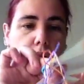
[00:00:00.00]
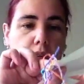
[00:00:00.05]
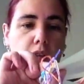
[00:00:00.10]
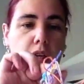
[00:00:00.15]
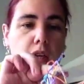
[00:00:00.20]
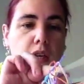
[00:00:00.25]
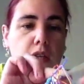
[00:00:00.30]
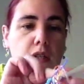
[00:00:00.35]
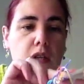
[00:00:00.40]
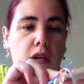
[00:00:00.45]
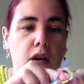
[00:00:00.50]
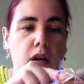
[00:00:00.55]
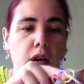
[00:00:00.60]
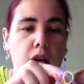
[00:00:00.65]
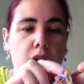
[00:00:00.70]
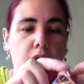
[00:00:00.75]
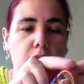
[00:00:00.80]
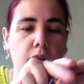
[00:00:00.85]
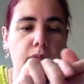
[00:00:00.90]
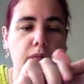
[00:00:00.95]
These are,
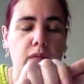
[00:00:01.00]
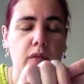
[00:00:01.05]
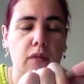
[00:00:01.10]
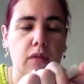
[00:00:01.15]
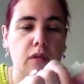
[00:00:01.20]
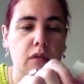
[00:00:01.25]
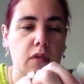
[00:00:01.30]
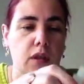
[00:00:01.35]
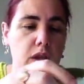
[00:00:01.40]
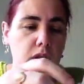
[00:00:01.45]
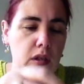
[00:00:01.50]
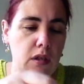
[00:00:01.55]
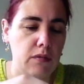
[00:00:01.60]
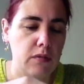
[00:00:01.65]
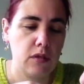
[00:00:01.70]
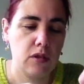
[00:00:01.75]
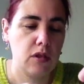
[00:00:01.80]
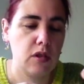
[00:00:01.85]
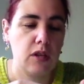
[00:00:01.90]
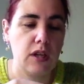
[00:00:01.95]
they just have
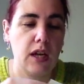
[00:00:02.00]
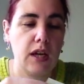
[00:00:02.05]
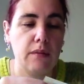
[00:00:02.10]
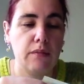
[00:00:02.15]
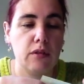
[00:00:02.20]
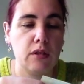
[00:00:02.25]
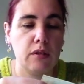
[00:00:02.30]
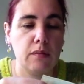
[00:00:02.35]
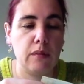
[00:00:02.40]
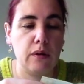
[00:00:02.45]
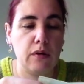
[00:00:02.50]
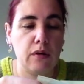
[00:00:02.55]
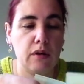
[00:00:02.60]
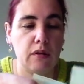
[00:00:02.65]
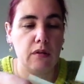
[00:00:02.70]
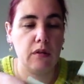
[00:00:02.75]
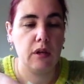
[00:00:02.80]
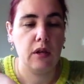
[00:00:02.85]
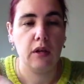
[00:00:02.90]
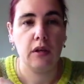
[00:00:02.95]
such good names.
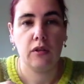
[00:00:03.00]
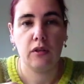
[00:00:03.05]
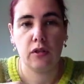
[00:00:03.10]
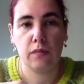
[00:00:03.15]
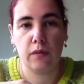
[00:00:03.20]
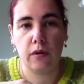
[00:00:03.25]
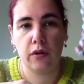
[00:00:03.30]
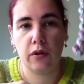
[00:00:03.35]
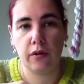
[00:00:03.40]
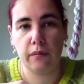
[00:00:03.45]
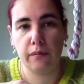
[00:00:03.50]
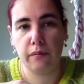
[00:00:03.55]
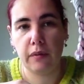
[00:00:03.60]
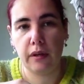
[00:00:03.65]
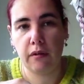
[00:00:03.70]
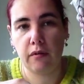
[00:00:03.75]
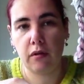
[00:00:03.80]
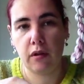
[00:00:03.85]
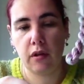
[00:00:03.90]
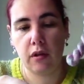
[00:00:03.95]
Smoke and
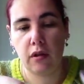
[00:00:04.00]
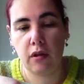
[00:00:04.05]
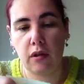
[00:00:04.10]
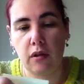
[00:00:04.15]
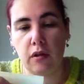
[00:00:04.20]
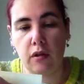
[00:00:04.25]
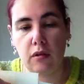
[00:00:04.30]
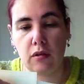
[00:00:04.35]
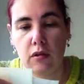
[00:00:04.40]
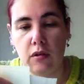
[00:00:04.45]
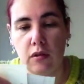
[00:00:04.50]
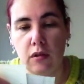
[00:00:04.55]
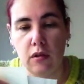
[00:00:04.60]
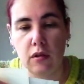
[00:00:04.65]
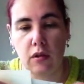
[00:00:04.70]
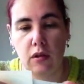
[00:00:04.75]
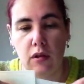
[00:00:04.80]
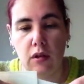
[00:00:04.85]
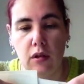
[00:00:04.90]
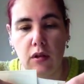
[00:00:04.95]
Mirrors,
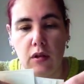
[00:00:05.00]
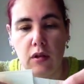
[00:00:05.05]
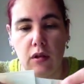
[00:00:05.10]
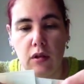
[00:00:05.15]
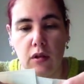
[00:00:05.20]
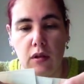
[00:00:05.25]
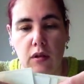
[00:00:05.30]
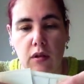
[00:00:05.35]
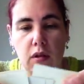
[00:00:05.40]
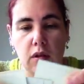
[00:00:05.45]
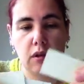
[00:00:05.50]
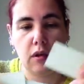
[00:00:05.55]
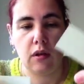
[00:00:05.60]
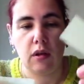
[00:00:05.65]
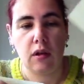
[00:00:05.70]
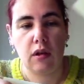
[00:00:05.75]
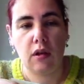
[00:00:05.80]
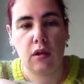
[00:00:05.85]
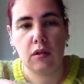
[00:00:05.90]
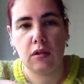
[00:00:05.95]

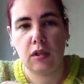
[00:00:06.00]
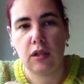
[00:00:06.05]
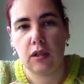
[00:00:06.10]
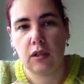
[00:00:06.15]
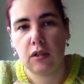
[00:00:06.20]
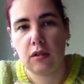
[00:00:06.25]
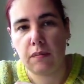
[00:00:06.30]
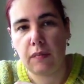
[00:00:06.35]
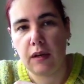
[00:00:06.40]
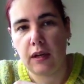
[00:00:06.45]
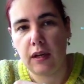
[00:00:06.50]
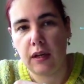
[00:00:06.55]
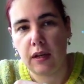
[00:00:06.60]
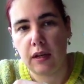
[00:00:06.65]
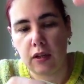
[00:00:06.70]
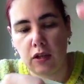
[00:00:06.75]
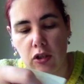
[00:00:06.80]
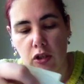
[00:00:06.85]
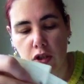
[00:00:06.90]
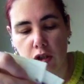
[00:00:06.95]
Arctic
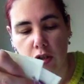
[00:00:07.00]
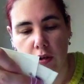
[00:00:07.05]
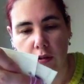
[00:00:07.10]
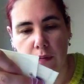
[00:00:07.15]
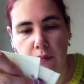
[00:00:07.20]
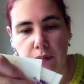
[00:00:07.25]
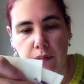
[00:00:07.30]
Splash,